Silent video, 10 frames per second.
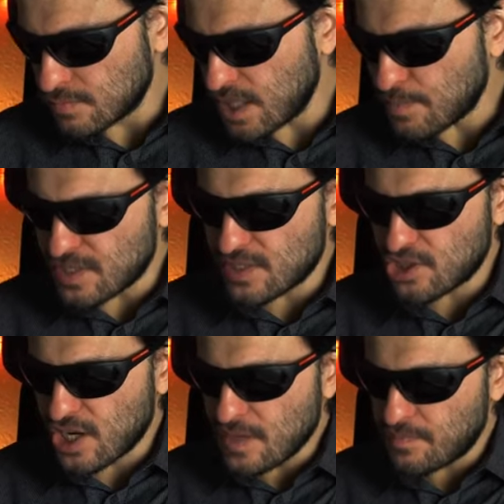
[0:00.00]
keeps its
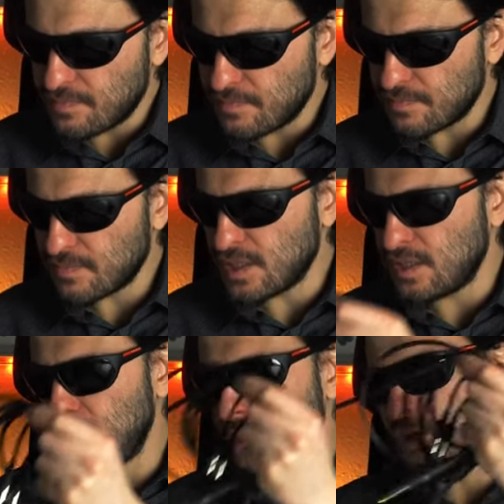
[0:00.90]
shape
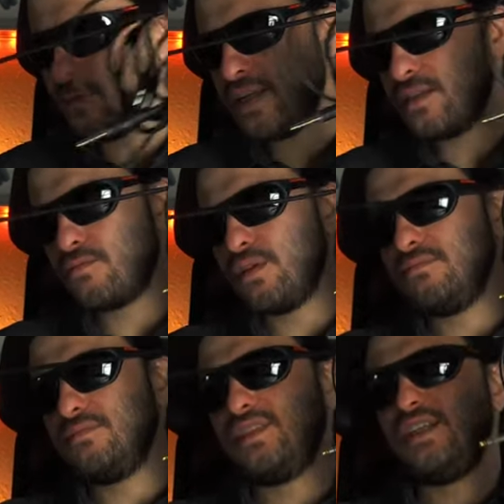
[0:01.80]
a little bit. This
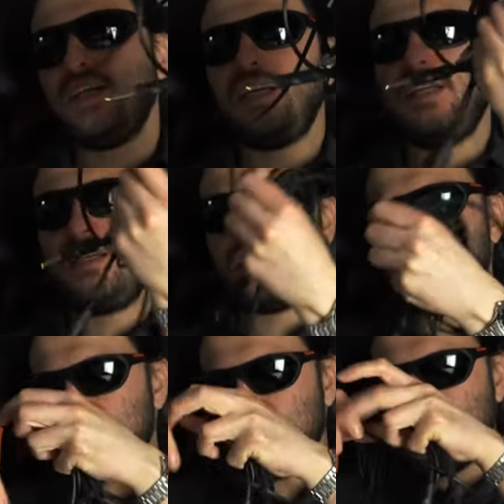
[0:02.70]
one, yeah, it's a
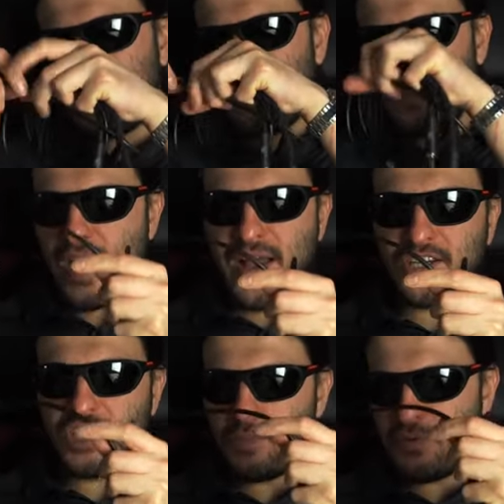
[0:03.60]
bit janky. I
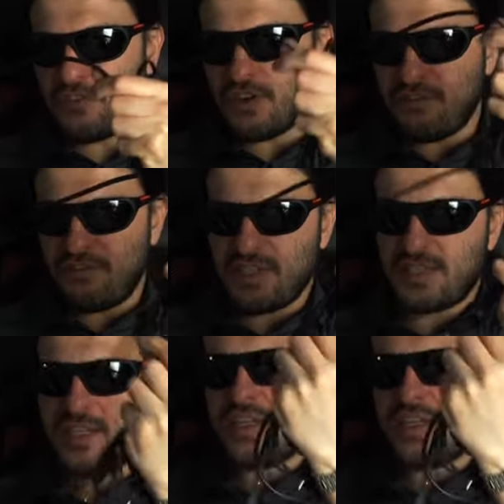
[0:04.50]
actually prefer the VC